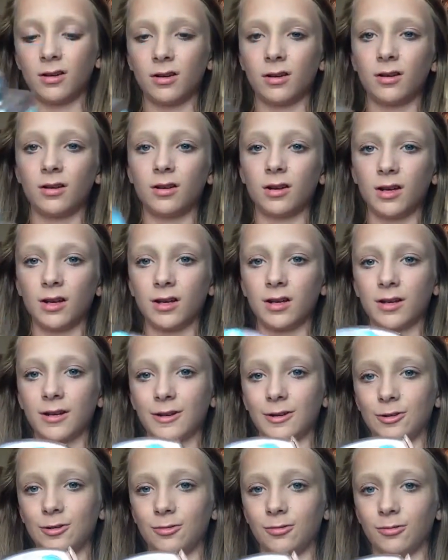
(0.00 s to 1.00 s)
And I
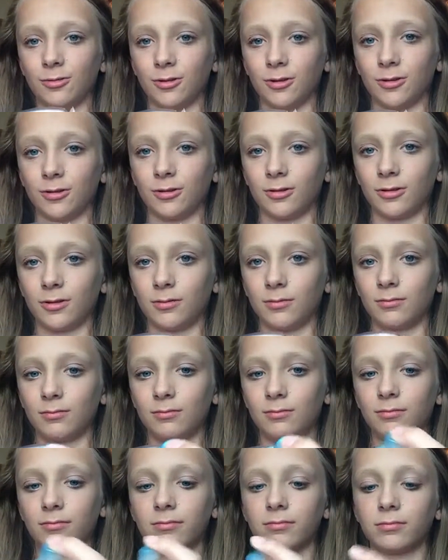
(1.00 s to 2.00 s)
kind of drew on
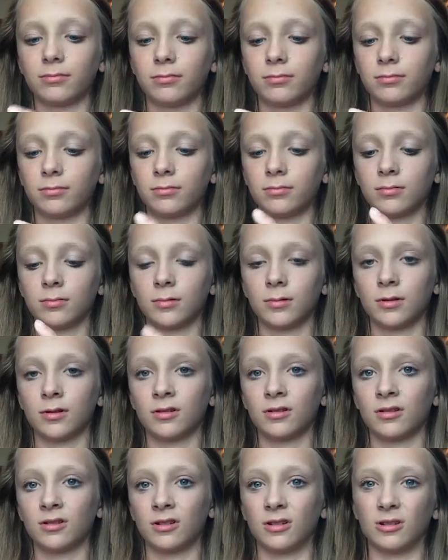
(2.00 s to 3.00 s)

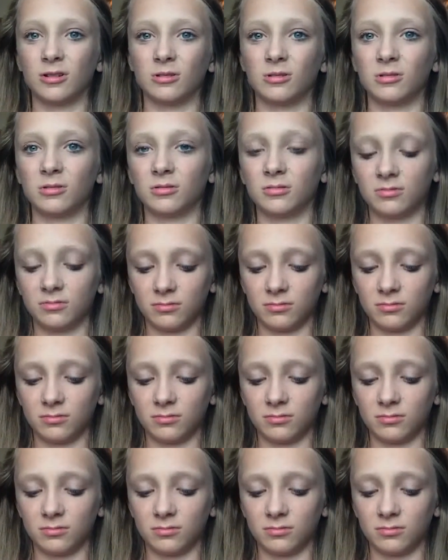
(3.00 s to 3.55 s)
the top.